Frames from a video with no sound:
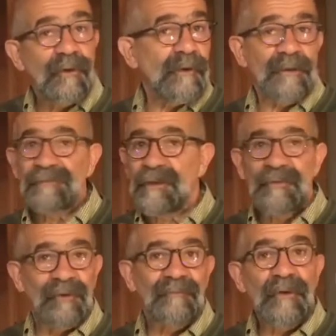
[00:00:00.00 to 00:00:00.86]
or I'll shut
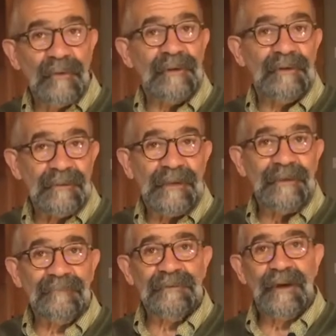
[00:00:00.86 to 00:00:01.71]
them off. But we could need to
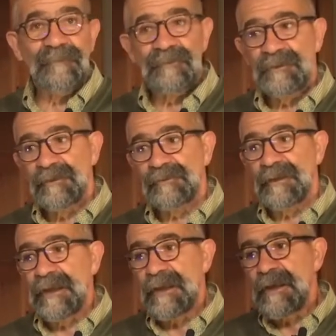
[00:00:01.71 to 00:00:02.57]
have this
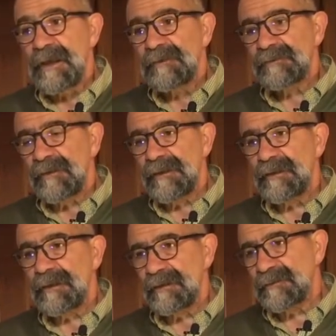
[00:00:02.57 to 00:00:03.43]
conversation. So
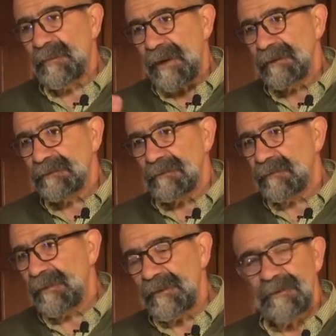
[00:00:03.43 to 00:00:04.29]
he spikes a
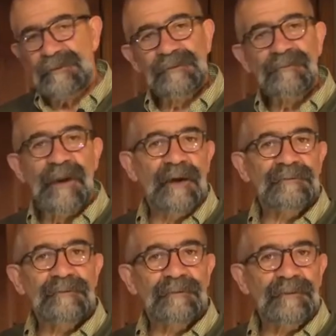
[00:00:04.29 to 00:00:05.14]
little bit in his
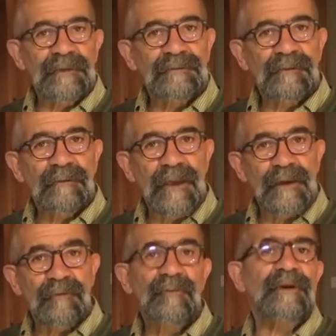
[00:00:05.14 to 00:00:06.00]
arousal and gets a little
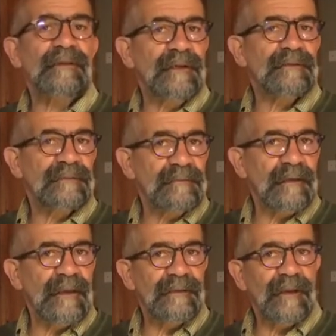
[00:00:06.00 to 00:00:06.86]
angry, but he does
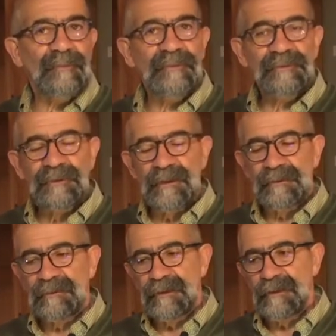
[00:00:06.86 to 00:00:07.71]
end up
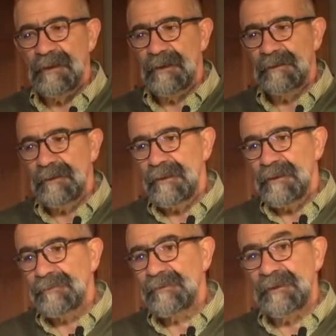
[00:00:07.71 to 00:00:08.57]
shutting the
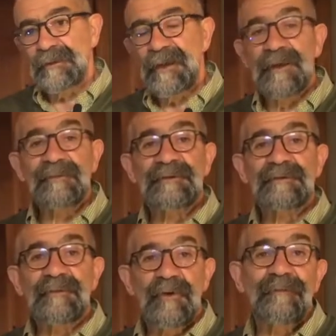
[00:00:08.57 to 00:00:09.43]
game
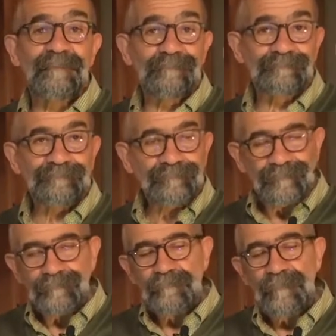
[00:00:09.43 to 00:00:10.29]
system off.
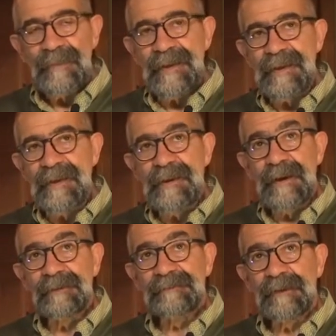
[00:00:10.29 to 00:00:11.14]
And
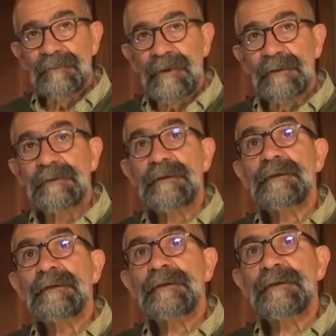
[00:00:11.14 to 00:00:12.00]
I say, well,
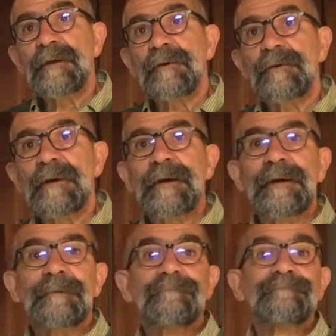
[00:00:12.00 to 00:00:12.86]

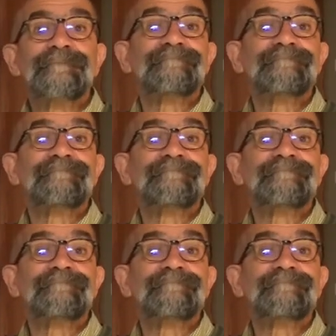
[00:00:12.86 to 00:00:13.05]
I